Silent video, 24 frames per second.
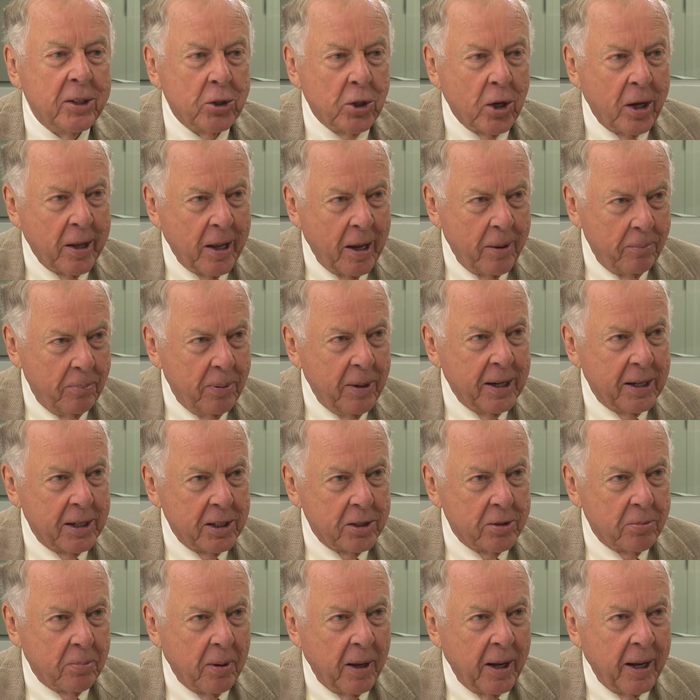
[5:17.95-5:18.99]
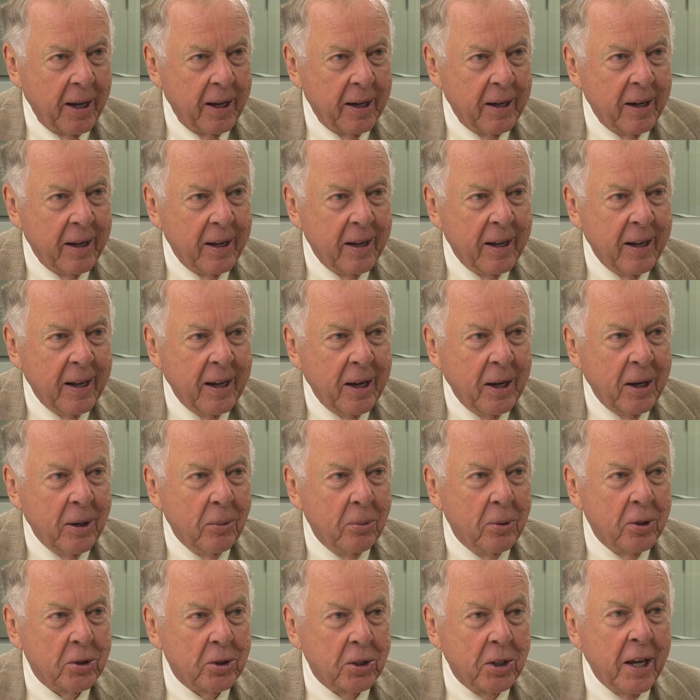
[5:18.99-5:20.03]
on that Pickens plan
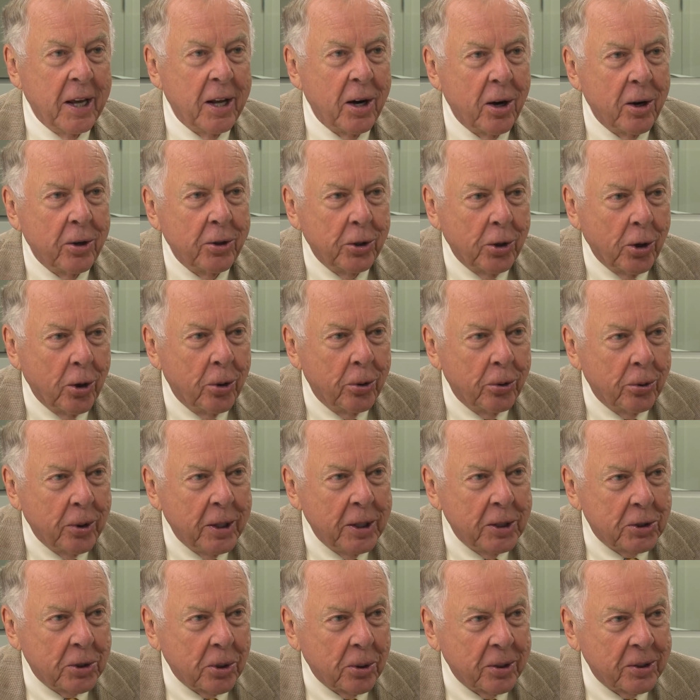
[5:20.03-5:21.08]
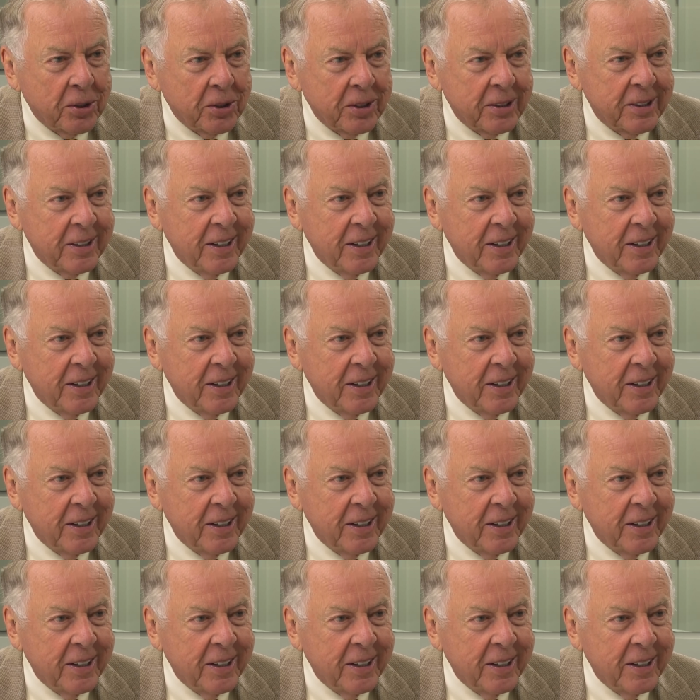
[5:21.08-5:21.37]
was get on your own resources.